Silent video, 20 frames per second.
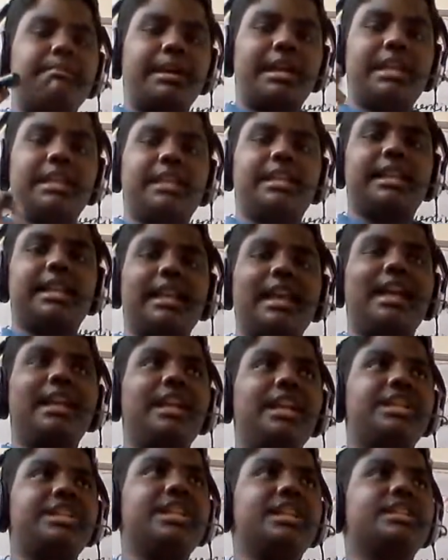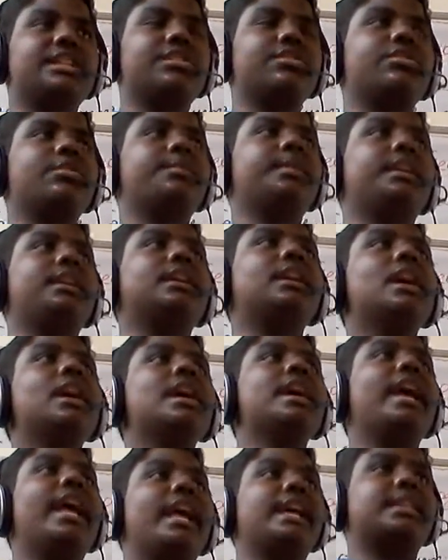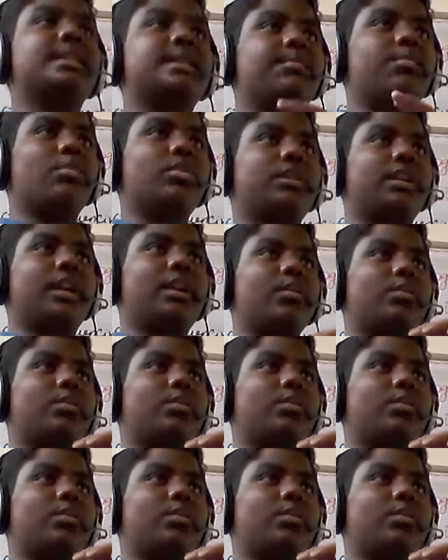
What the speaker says: bulky, and it should be exported.